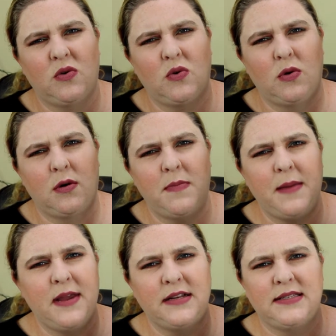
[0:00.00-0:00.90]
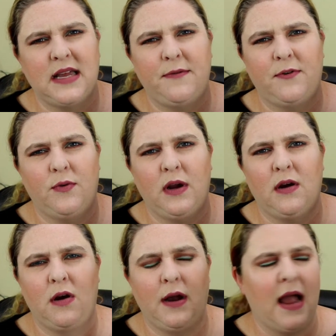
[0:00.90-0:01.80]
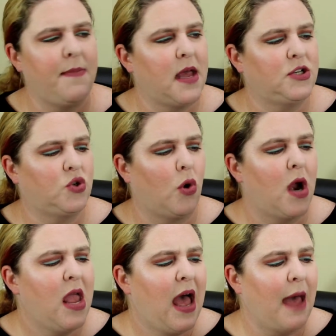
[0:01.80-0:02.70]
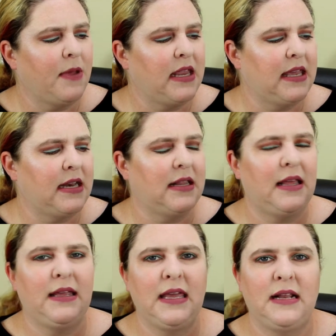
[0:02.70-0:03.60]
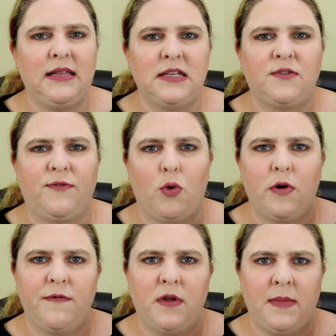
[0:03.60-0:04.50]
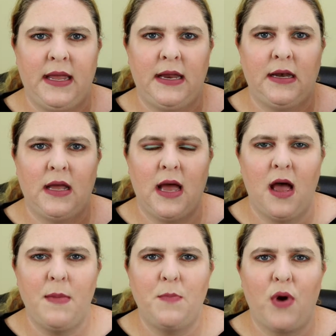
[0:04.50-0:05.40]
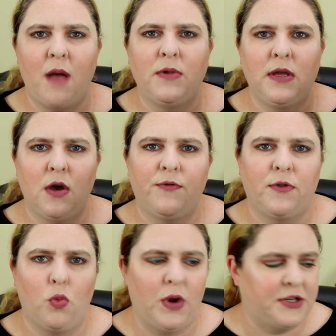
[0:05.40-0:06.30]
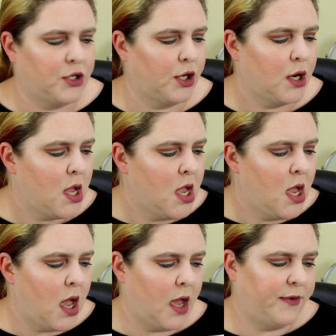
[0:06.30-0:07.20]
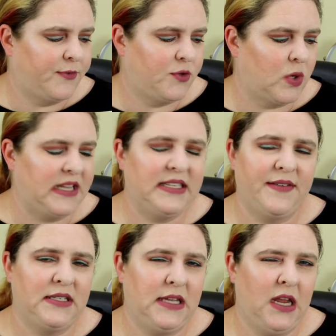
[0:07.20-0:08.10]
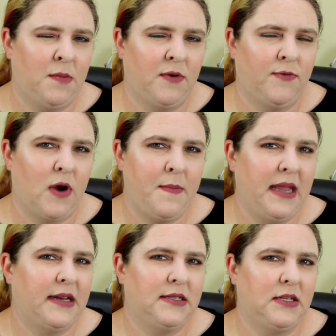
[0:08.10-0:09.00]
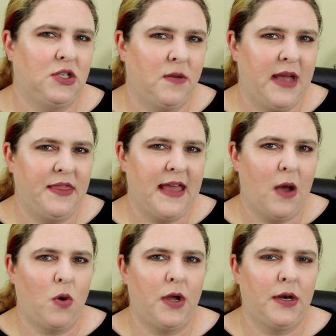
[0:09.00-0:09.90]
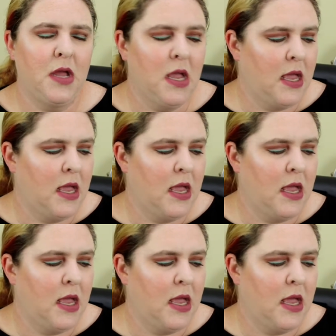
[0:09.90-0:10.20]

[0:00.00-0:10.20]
or maybe I just signed up for reoccurring. I'm not sure. I'm gonna get at least 4 of them in, and probably go for the winter of 2017 before I make a decision about that one.